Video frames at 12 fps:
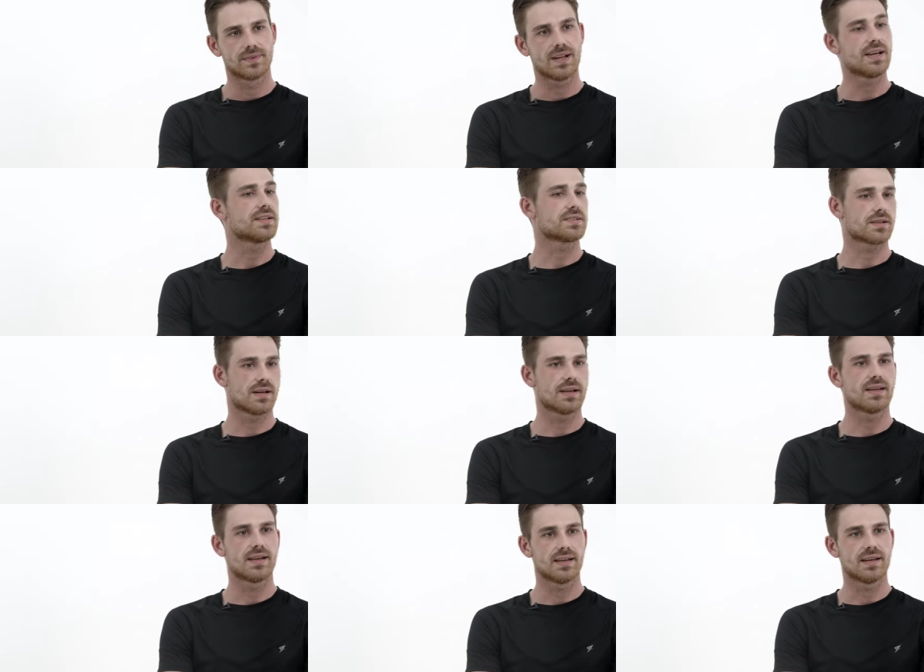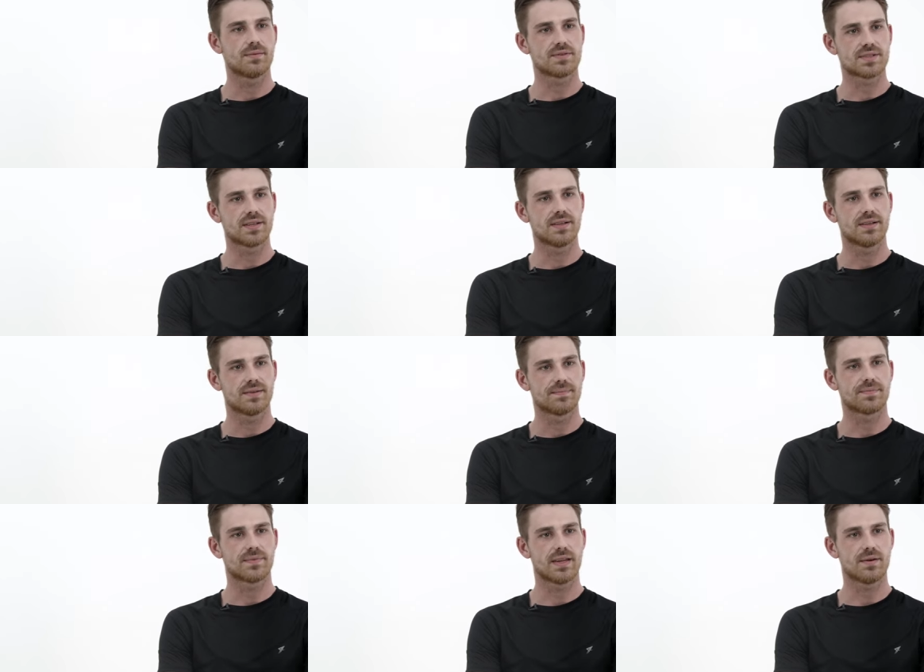Light in the Sky, yeah. Nice. That was uh,
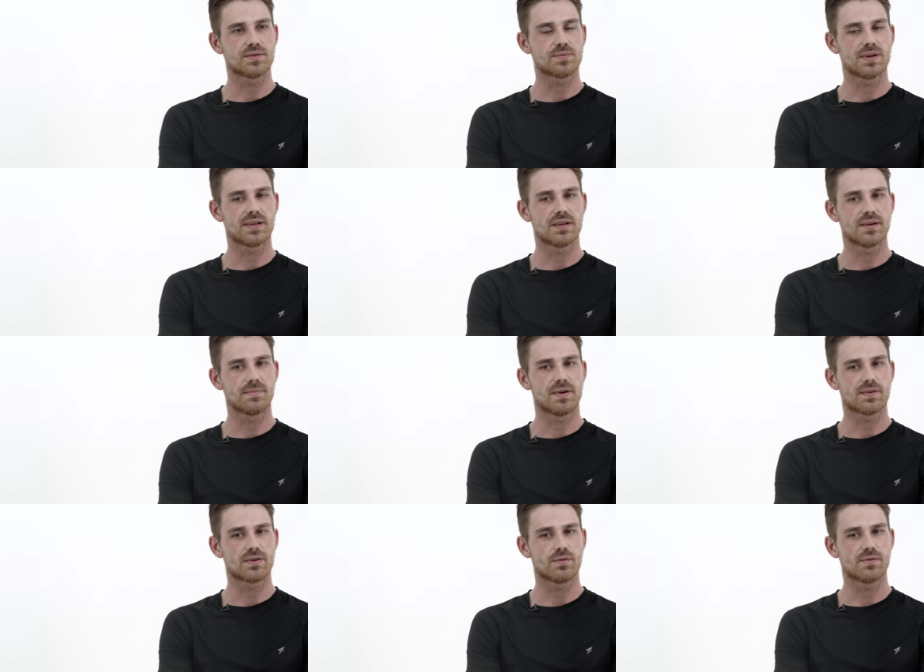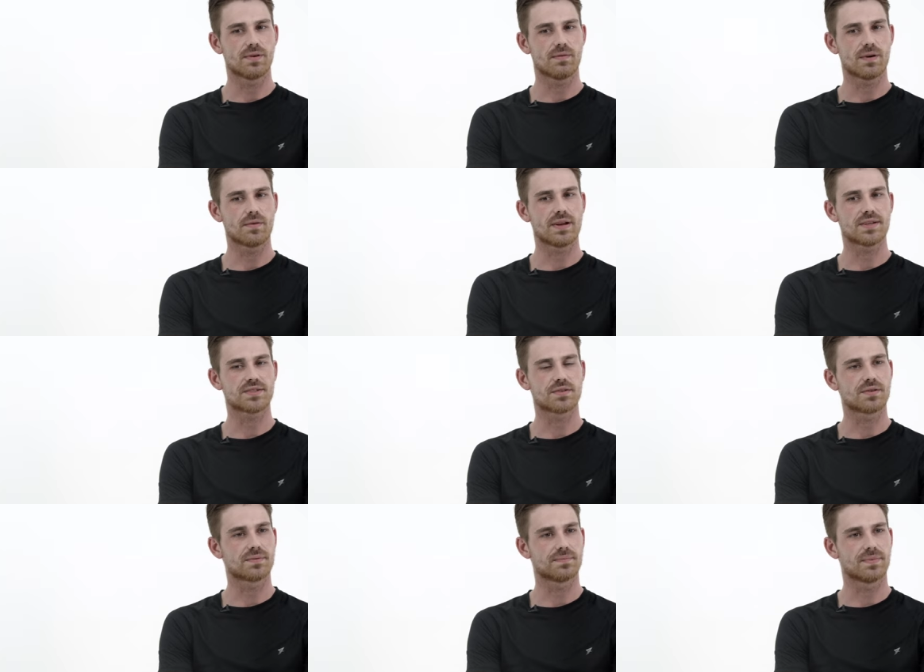that was one um, I record. I wrote that
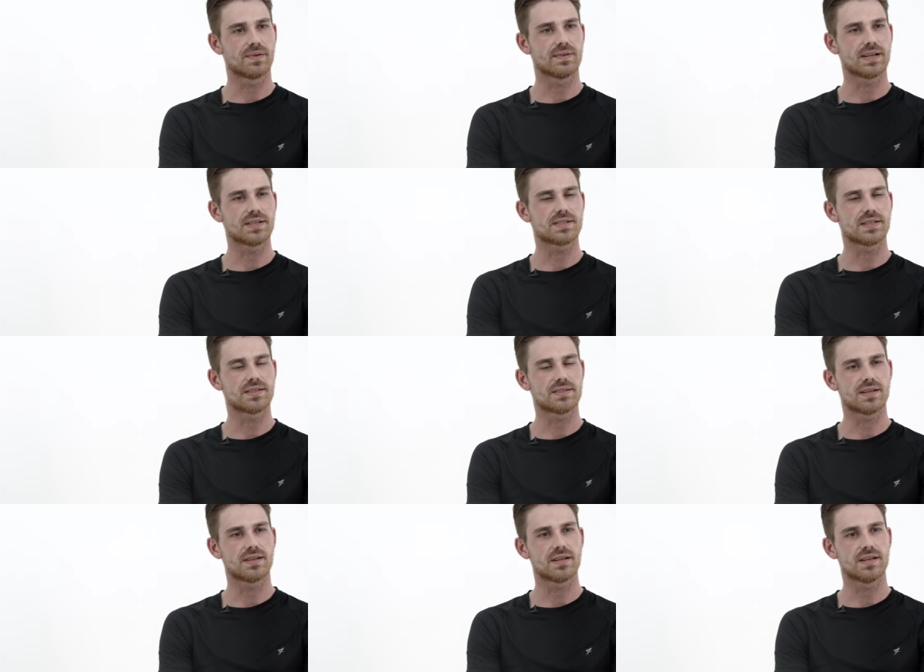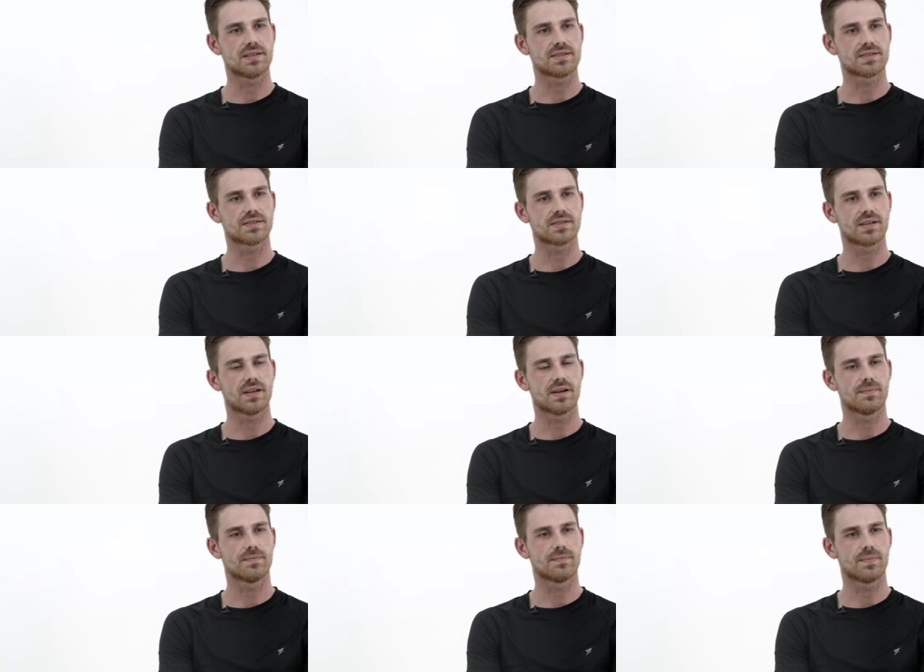song, I released it ten years
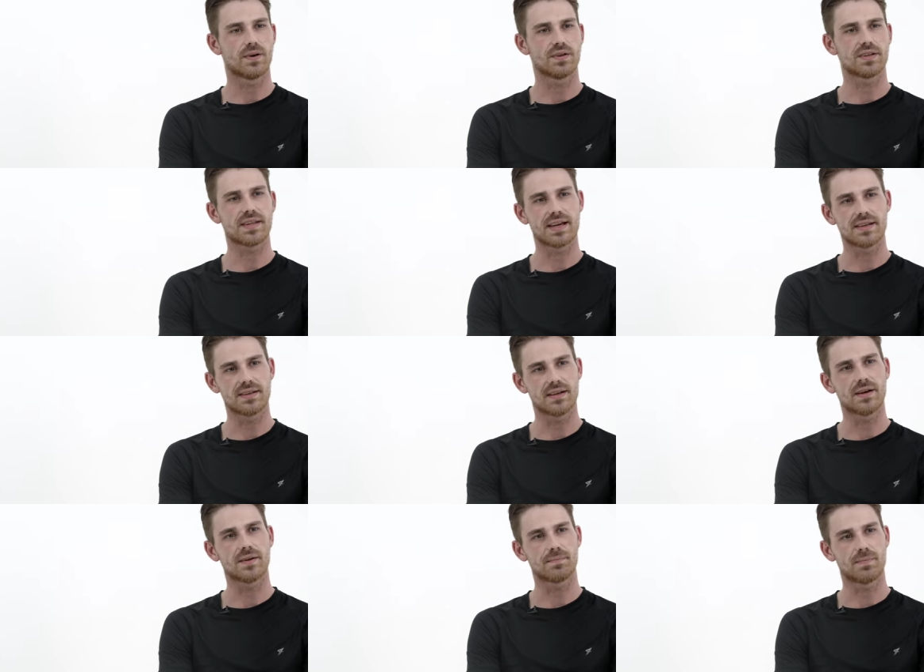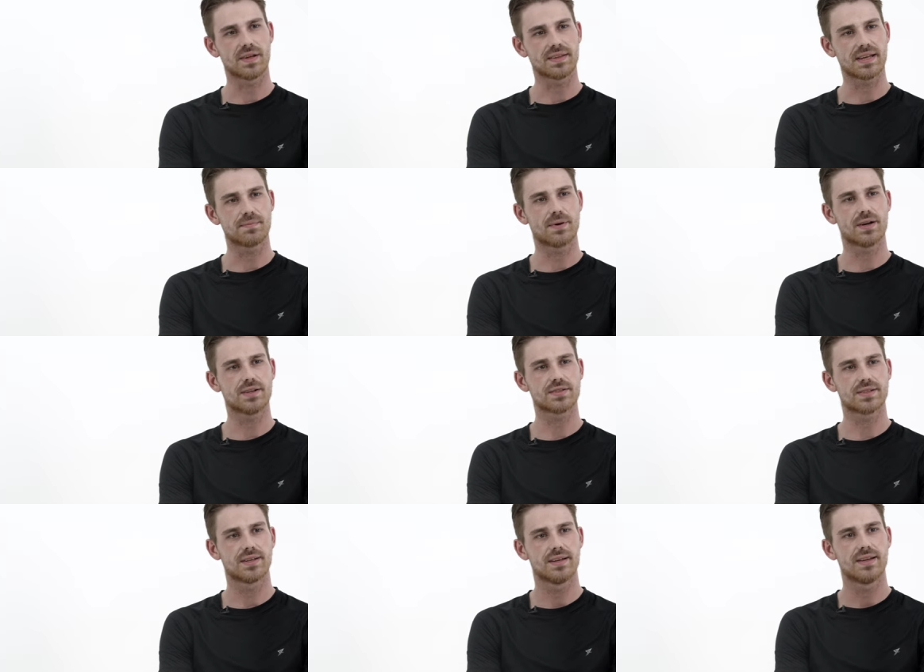um, on the day that I, uh, my dad
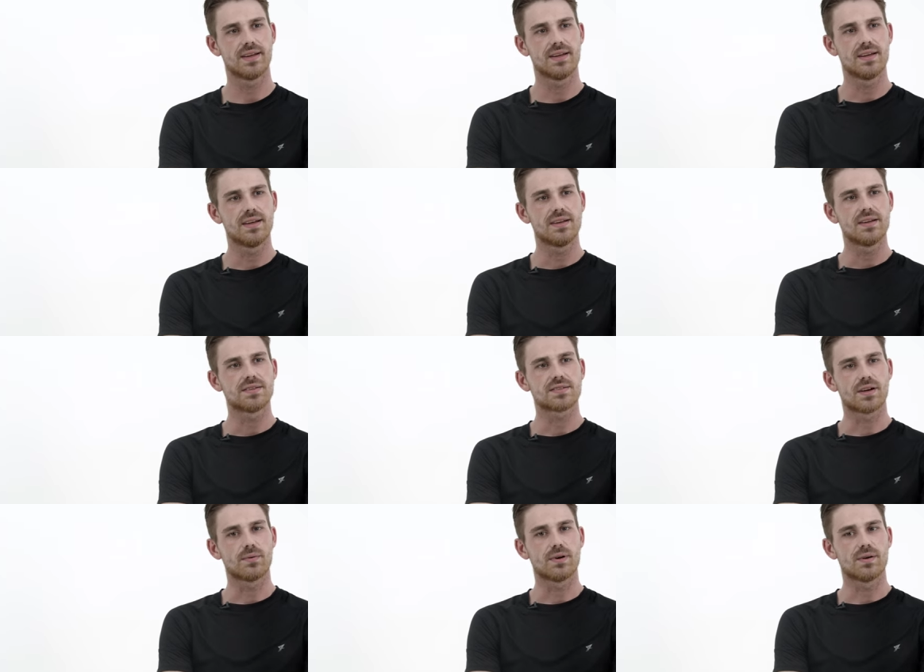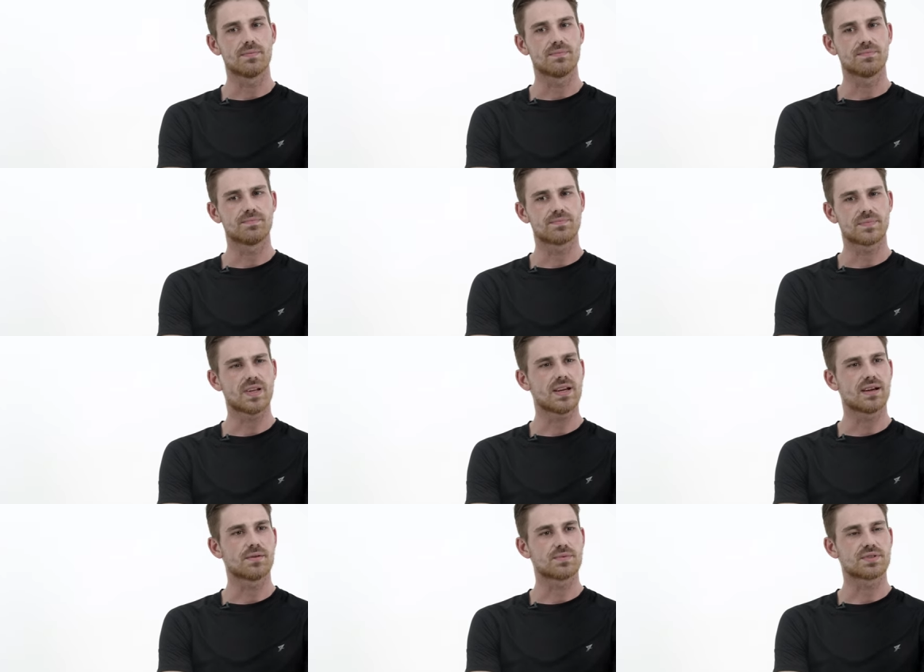passed. Oh, okay, right. So um,
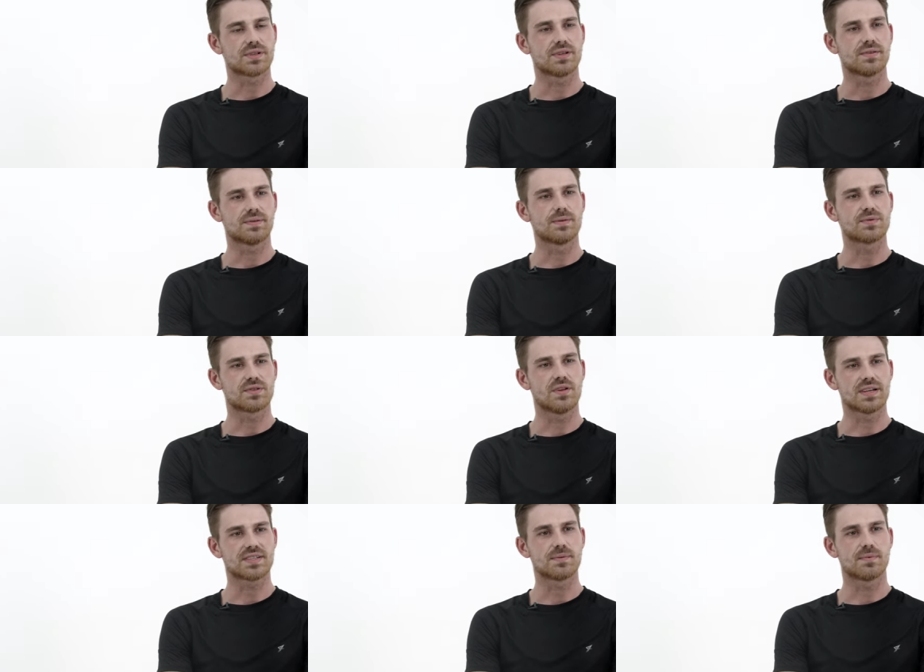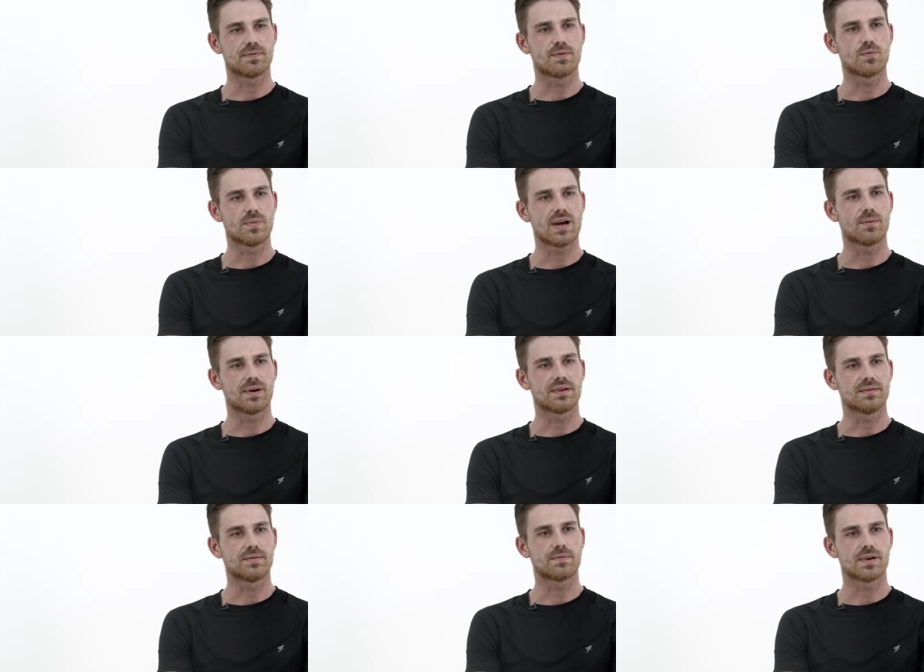yeah, it was uh, it was nice to perform that
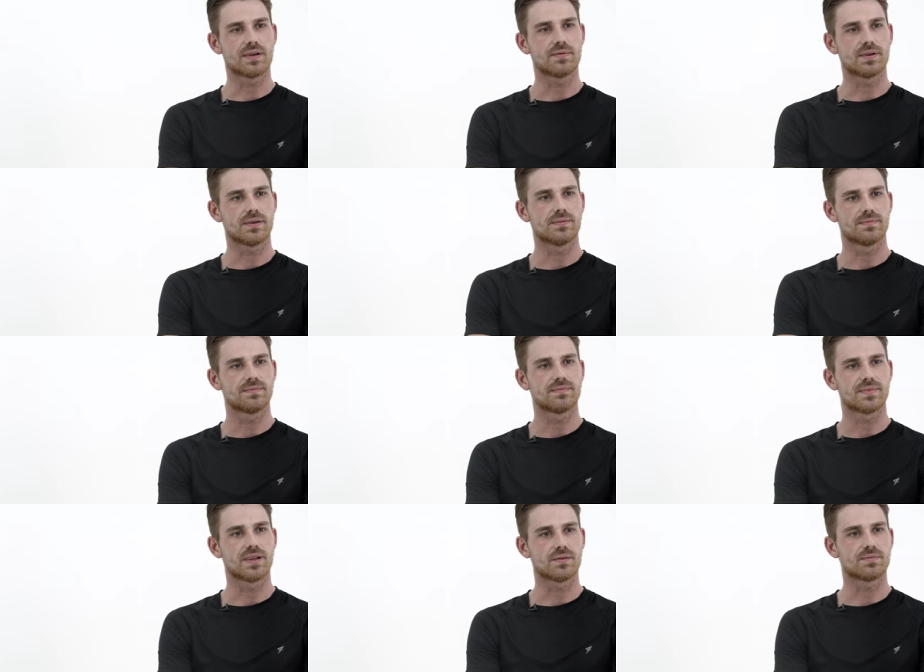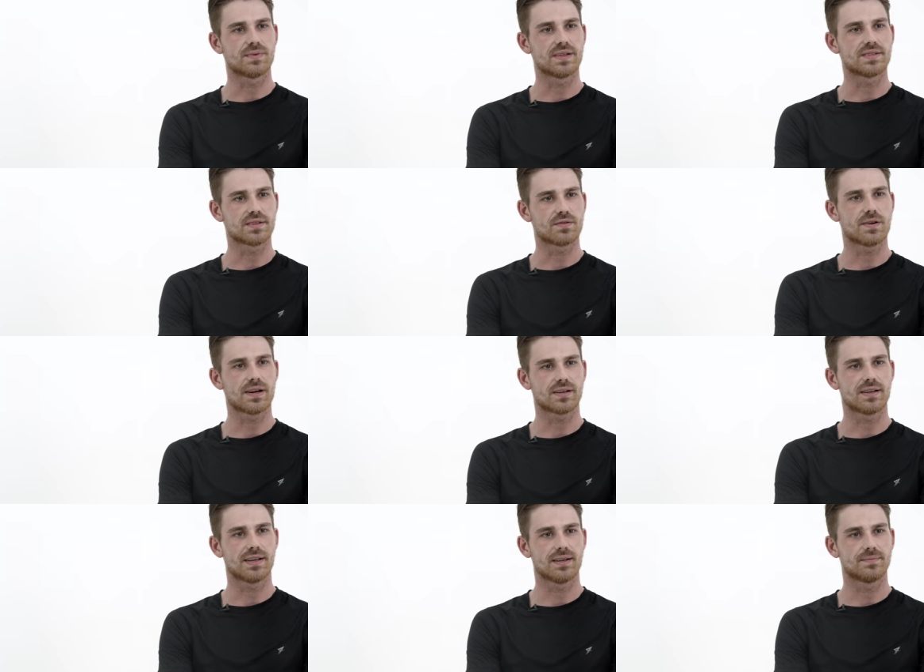one in front of a you know, decent crowd
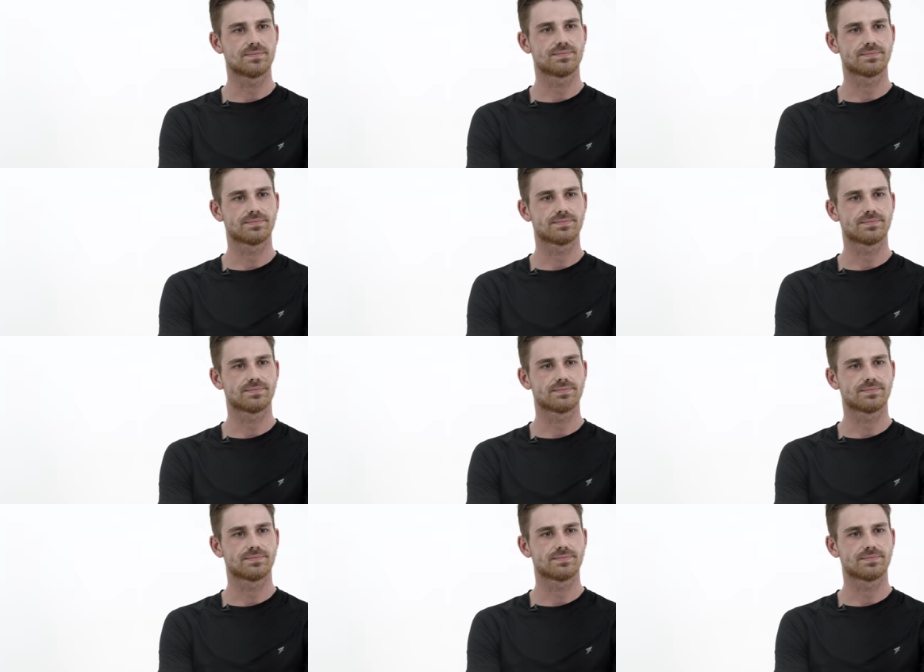like that.